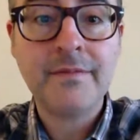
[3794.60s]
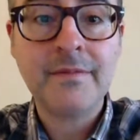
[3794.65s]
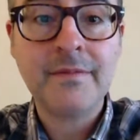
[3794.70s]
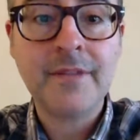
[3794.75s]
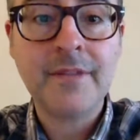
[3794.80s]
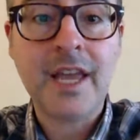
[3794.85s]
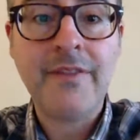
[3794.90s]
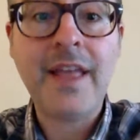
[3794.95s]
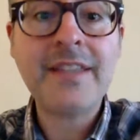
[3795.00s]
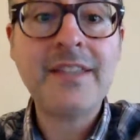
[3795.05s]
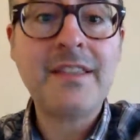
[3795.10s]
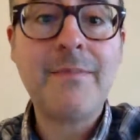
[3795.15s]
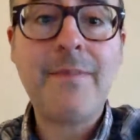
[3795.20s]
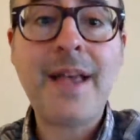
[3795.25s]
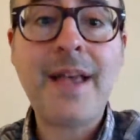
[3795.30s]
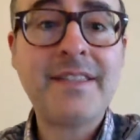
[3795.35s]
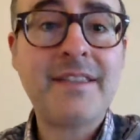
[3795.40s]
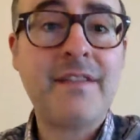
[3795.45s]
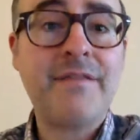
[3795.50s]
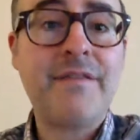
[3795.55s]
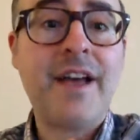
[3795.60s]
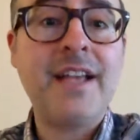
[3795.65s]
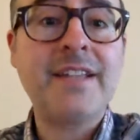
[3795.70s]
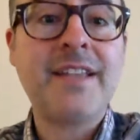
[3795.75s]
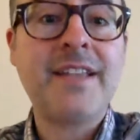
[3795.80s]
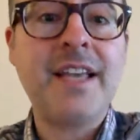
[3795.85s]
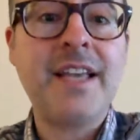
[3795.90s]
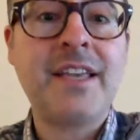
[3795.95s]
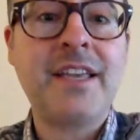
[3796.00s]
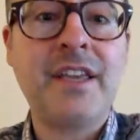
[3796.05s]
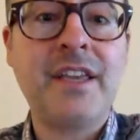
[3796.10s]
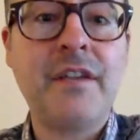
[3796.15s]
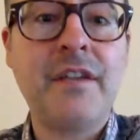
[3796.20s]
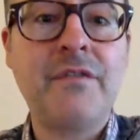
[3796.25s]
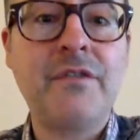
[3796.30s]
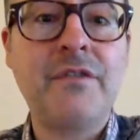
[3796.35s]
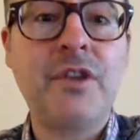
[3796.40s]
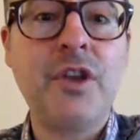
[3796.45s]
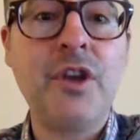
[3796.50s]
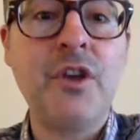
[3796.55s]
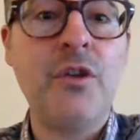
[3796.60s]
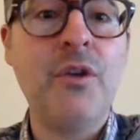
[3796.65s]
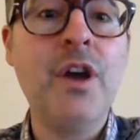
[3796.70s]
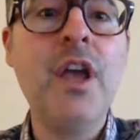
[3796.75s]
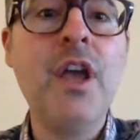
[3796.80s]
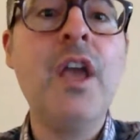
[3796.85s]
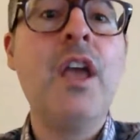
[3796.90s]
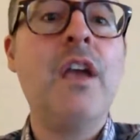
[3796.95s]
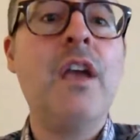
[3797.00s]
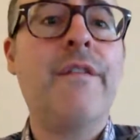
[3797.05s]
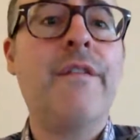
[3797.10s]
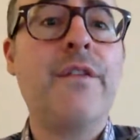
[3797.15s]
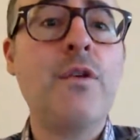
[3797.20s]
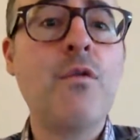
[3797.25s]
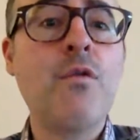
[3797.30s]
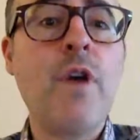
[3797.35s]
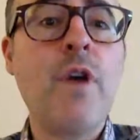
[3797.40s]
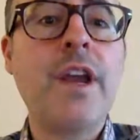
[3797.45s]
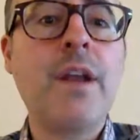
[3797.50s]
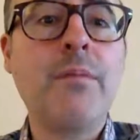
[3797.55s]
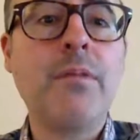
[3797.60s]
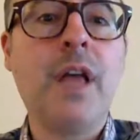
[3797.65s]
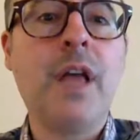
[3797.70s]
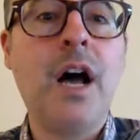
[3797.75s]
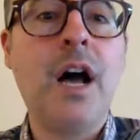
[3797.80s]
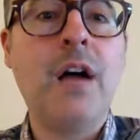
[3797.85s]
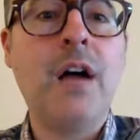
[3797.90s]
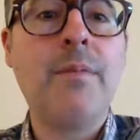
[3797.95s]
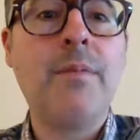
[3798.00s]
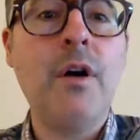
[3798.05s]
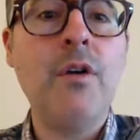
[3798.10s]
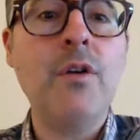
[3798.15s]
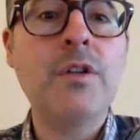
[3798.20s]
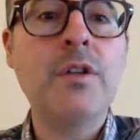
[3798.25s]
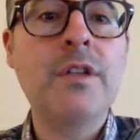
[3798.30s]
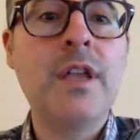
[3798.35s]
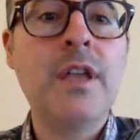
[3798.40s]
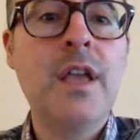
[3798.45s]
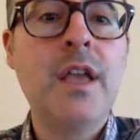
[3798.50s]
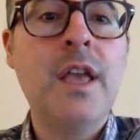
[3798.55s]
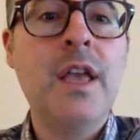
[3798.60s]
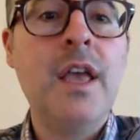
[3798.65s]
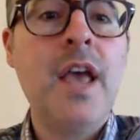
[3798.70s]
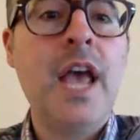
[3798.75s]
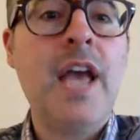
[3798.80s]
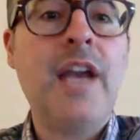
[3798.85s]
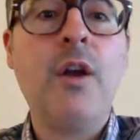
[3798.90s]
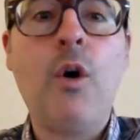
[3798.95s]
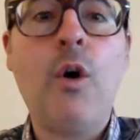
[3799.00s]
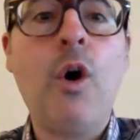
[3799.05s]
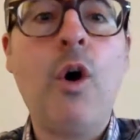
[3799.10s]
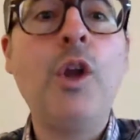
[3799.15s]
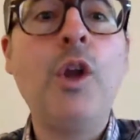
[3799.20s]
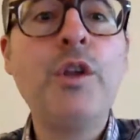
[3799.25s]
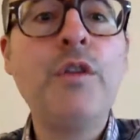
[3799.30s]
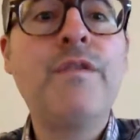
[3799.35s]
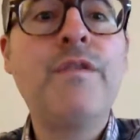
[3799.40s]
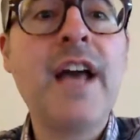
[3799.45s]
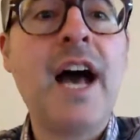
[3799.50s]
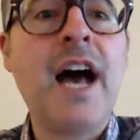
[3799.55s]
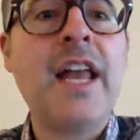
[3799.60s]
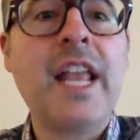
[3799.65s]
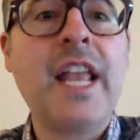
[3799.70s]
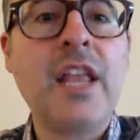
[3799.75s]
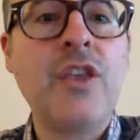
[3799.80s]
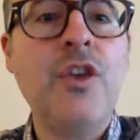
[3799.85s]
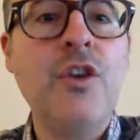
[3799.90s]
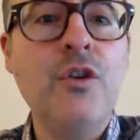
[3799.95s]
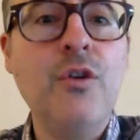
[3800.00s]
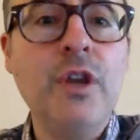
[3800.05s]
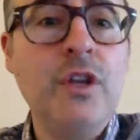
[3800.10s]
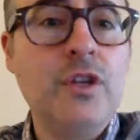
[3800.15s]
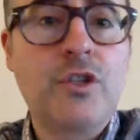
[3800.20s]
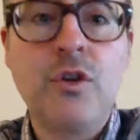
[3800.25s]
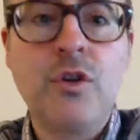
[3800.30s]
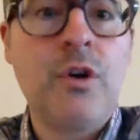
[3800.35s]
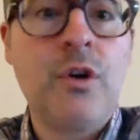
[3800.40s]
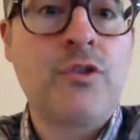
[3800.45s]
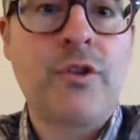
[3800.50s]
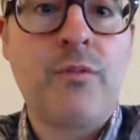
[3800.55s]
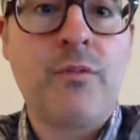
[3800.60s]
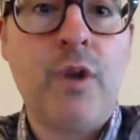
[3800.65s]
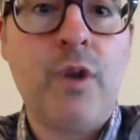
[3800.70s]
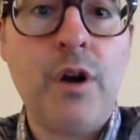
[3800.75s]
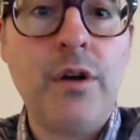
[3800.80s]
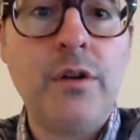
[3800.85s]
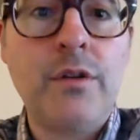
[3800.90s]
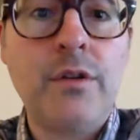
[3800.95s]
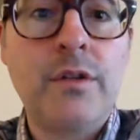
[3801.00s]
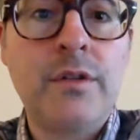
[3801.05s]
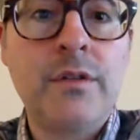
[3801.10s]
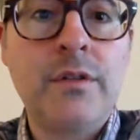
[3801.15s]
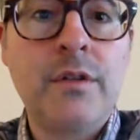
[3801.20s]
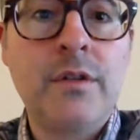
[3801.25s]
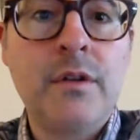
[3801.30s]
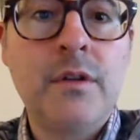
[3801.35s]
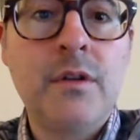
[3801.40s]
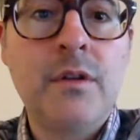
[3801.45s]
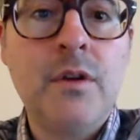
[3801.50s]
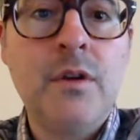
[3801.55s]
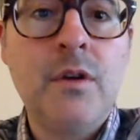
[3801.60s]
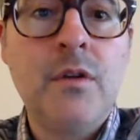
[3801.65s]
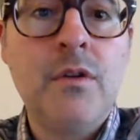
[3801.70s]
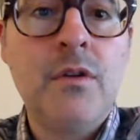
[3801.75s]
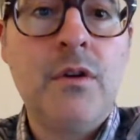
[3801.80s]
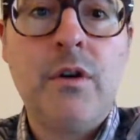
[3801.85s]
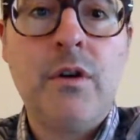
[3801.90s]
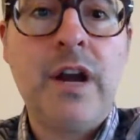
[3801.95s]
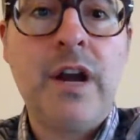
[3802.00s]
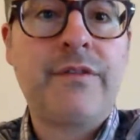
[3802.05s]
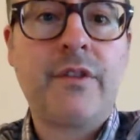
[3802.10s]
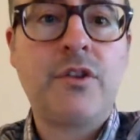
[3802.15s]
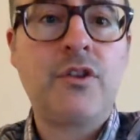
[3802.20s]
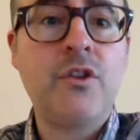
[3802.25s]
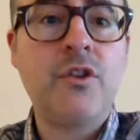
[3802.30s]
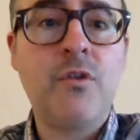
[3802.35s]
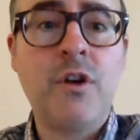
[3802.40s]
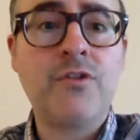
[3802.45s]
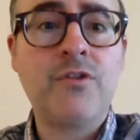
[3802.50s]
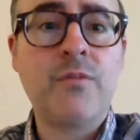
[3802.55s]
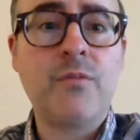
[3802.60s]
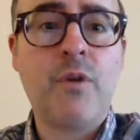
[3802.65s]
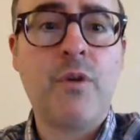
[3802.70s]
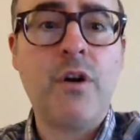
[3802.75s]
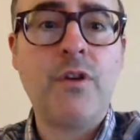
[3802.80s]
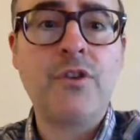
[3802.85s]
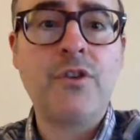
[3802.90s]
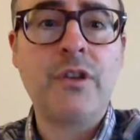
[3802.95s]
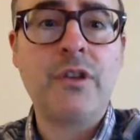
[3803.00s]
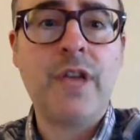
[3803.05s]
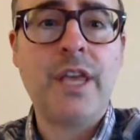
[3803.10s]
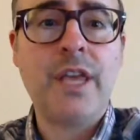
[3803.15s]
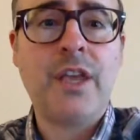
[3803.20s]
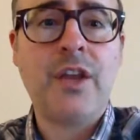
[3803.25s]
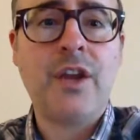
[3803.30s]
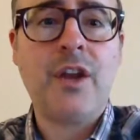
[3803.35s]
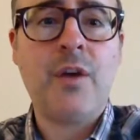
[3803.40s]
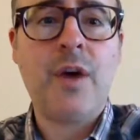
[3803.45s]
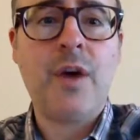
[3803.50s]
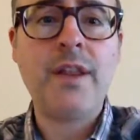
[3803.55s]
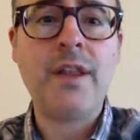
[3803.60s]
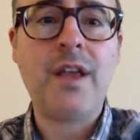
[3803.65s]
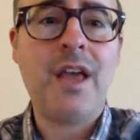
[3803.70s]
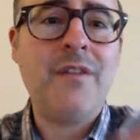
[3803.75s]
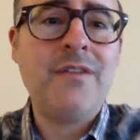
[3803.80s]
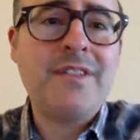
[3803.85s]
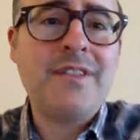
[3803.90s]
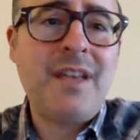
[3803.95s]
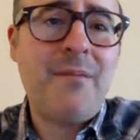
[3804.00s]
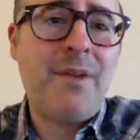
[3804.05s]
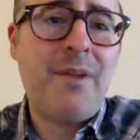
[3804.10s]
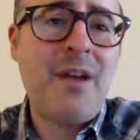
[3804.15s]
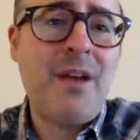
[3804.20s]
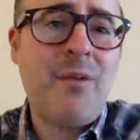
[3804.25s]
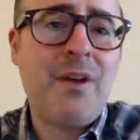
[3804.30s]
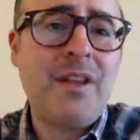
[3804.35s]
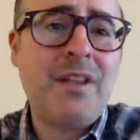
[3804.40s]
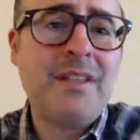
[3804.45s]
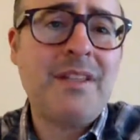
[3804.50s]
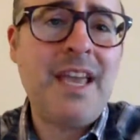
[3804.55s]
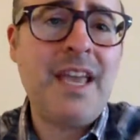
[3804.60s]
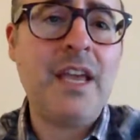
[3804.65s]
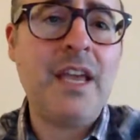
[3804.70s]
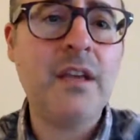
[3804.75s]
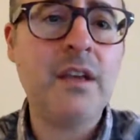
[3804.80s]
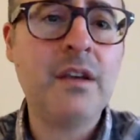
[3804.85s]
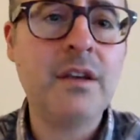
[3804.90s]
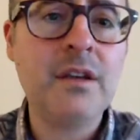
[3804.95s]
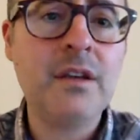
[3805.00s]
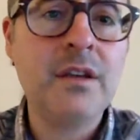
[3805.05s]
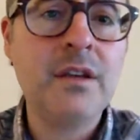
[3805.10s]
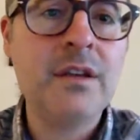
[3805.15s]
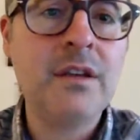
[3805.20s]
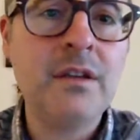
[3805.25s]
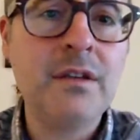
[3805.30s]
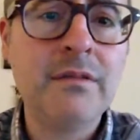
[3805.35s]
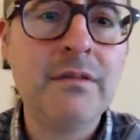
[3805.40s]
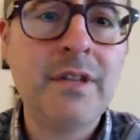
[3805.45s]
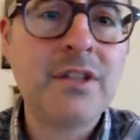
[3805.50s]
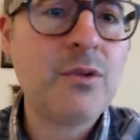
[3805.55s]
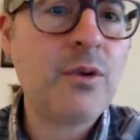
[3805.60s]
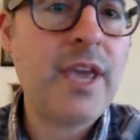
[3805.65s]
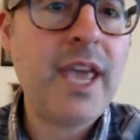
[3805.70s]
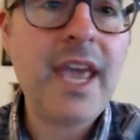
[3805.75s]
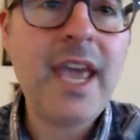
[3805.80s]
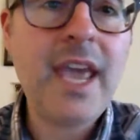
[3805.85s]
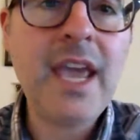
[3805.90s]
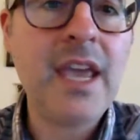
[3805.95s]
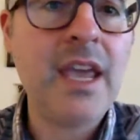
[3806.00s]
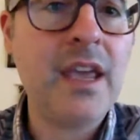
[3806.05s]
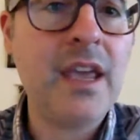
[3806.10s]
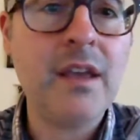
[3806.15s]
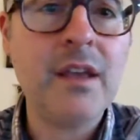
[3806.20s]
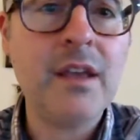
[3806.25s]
And that's the best advice I can give to you. If you write a blog post and all you've got in you is 200 words, or after 200 words, you're like, you know what? I've said what I want to say. That's okay.